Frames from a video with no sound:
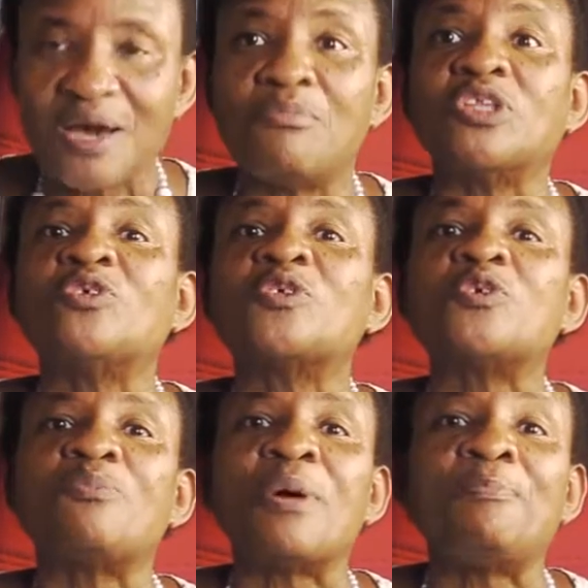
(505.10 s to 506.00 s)
but
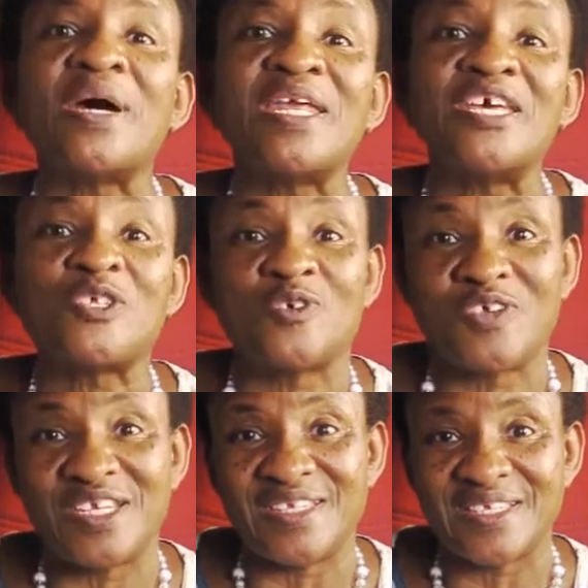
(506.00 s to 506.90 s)
also papyrus
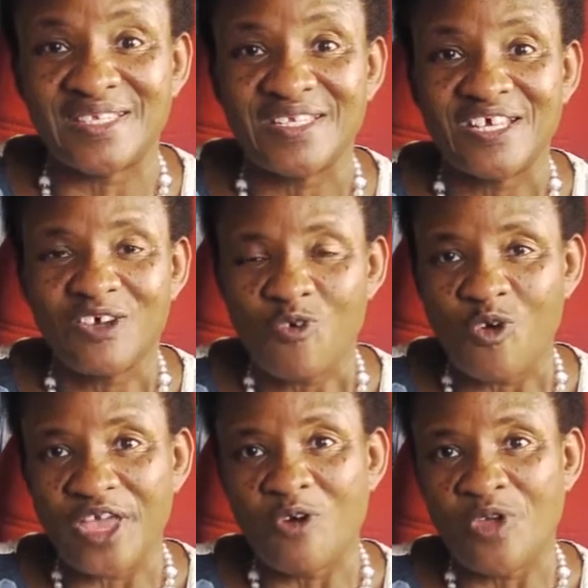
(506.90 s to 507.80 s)
reeds
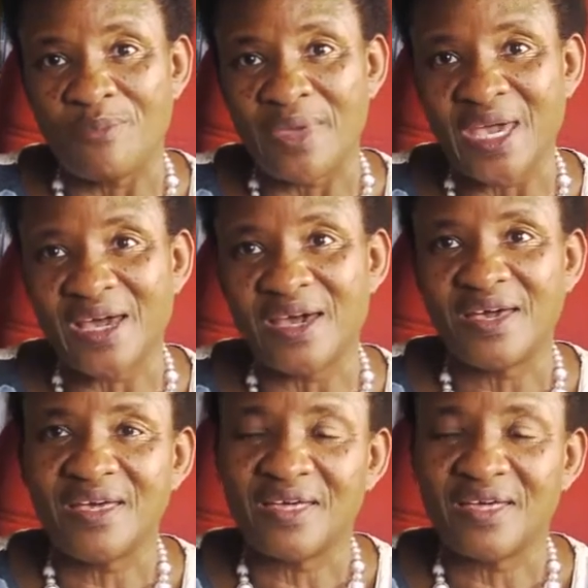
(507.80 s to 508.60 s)
where we make